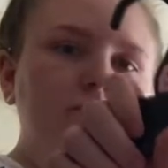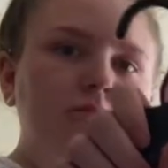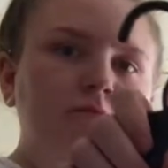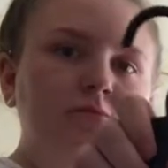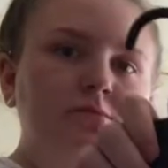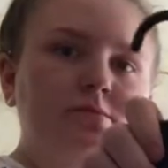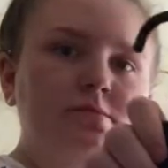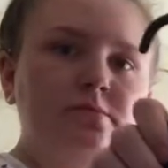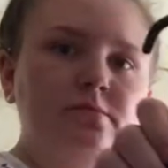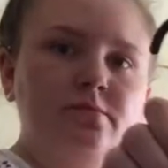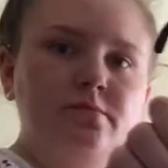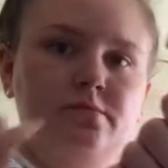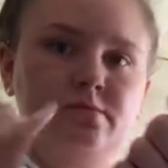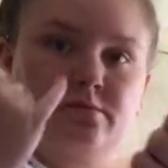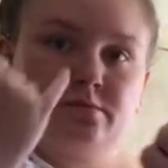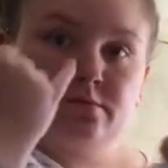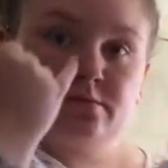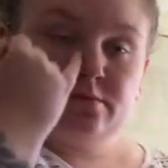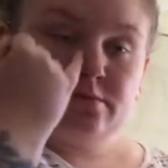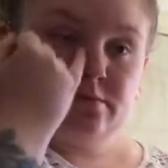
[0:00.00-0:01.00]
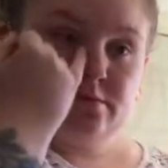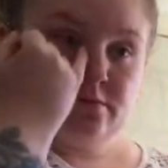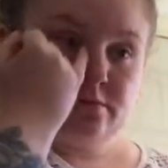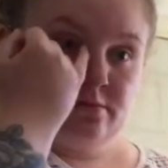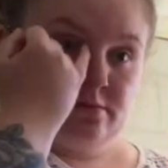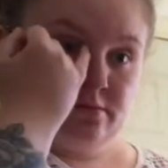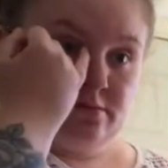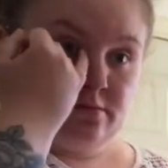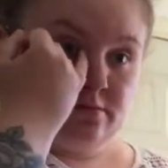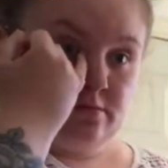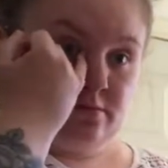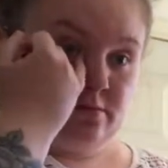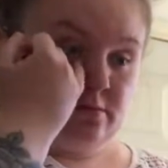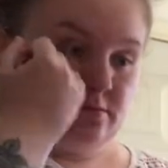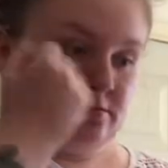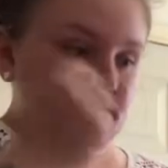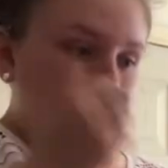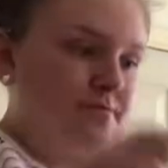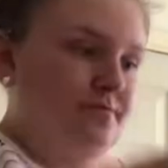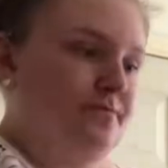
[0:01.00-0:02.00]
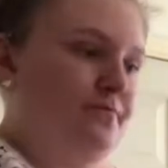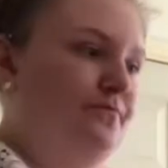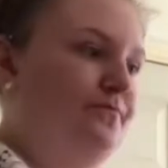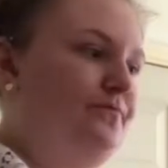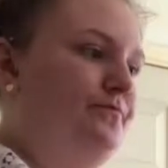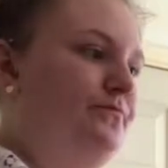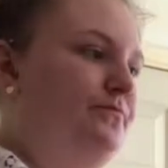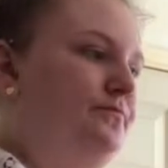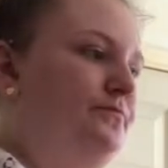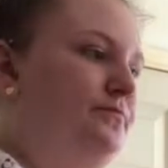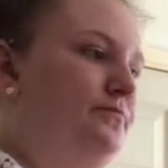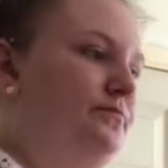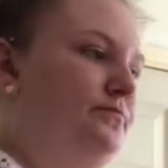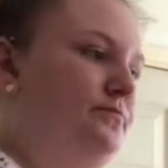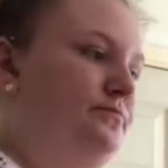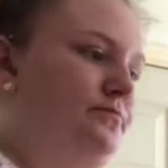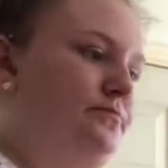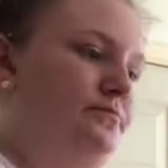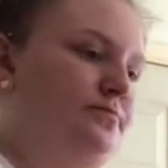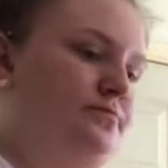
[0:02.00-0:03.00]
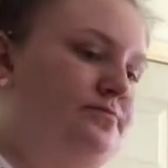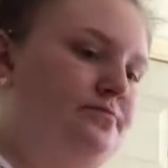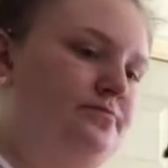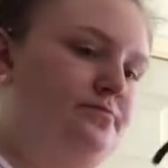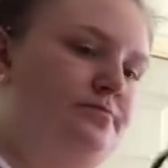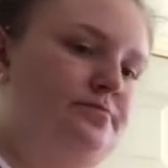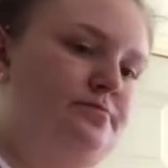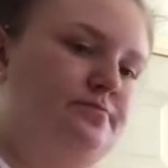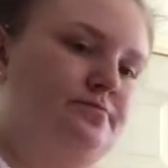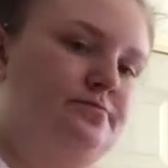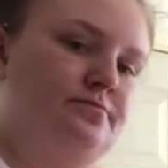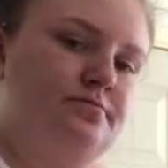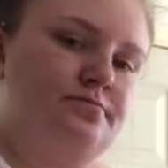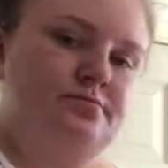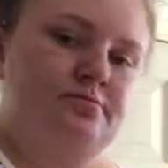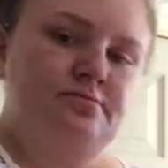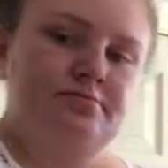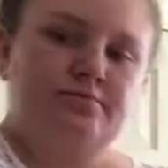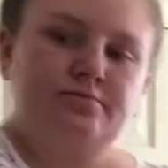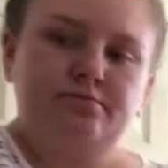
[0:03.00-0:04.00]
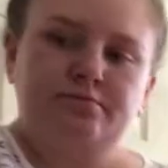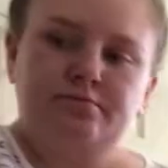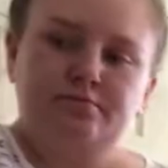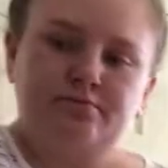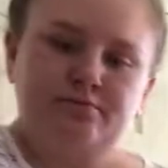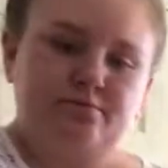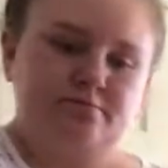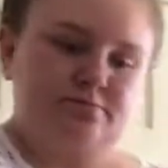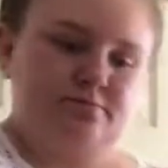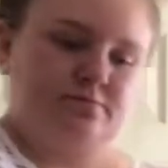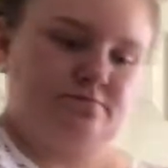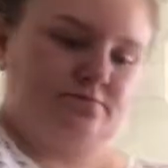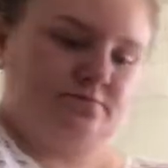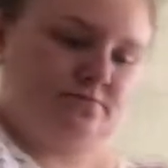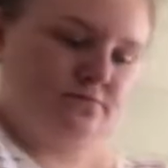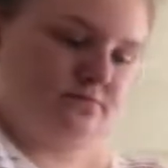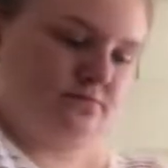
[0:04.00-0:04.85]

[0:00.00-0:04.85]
This person isn't speaking.